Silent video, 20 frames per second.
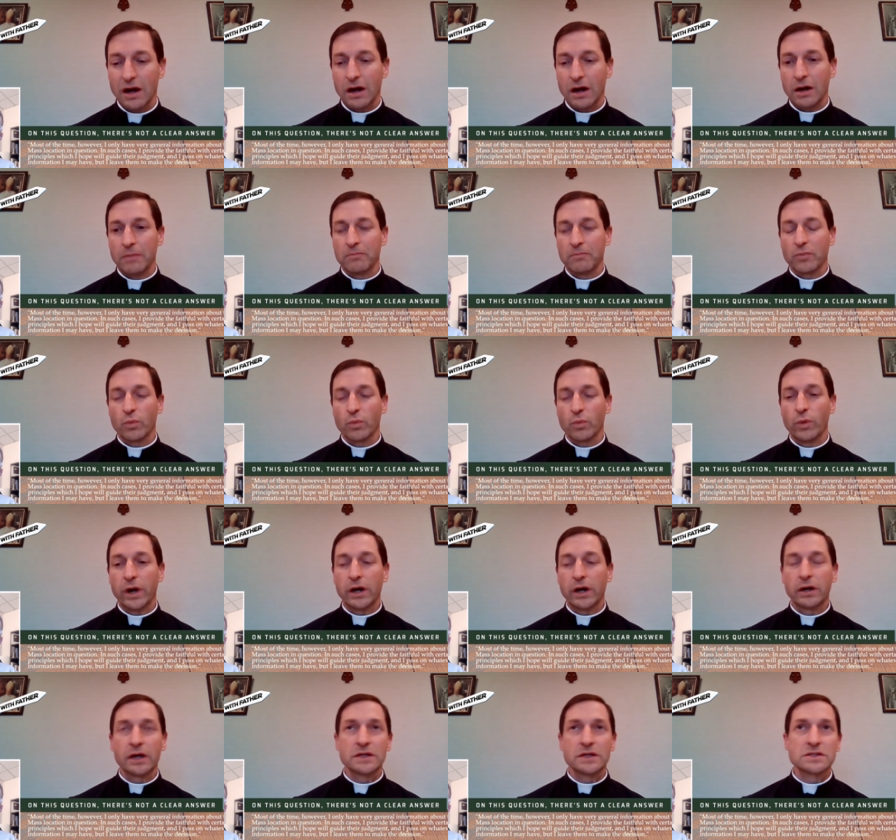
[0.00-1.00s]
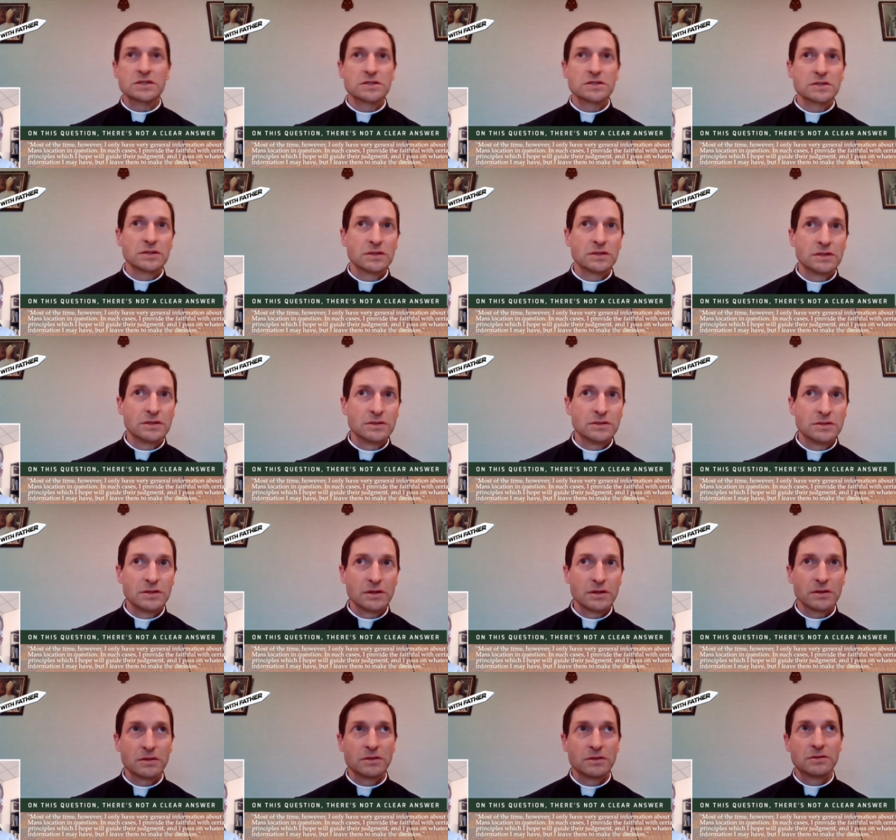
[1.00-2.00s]
Whereas
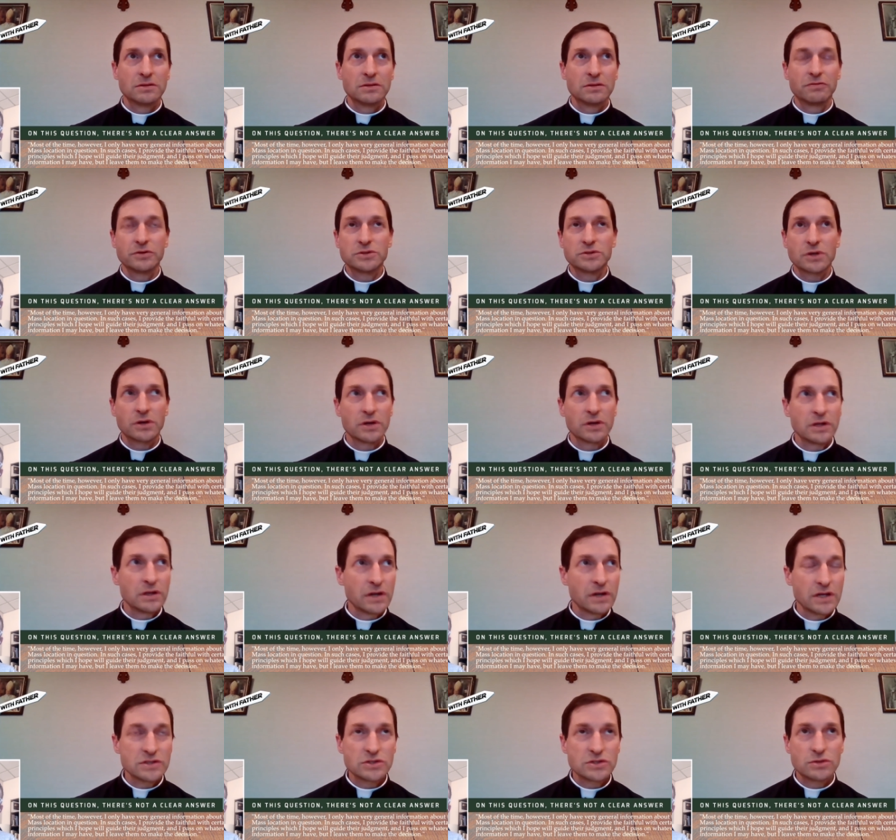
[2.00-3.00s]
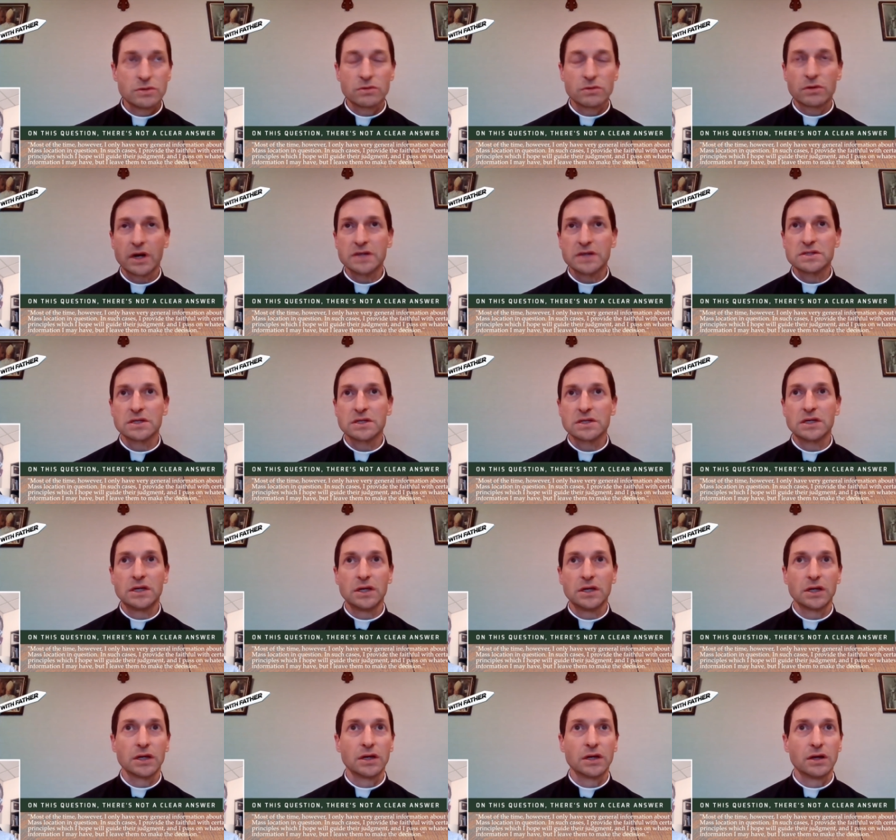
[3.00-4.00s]
the Fraternity, Institute of Christ the
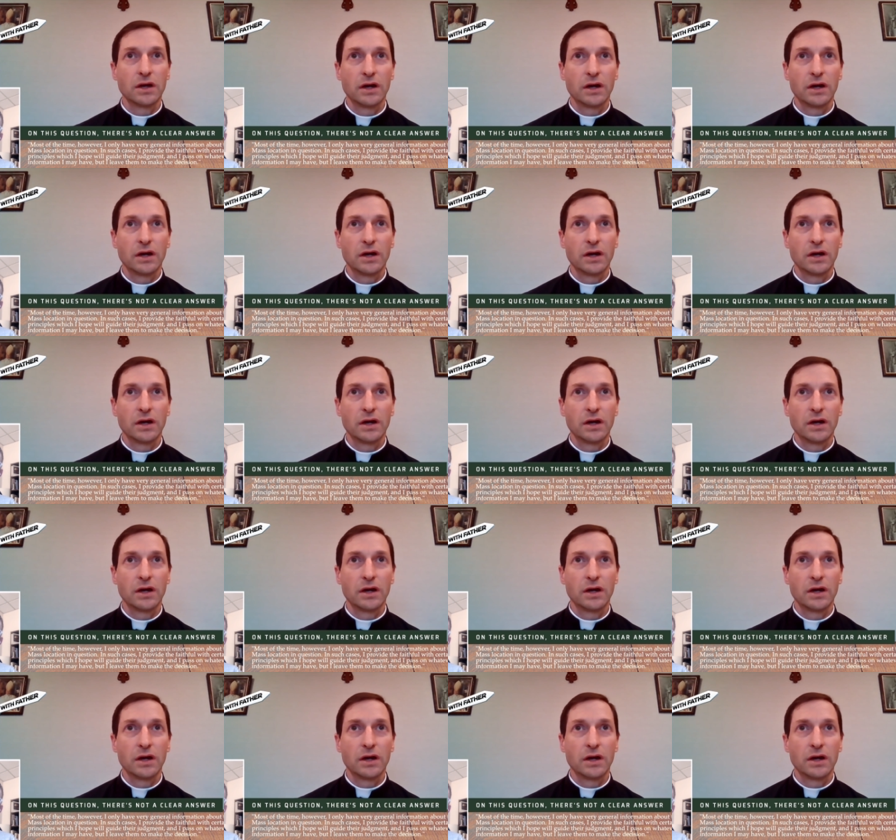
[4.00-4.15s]
King,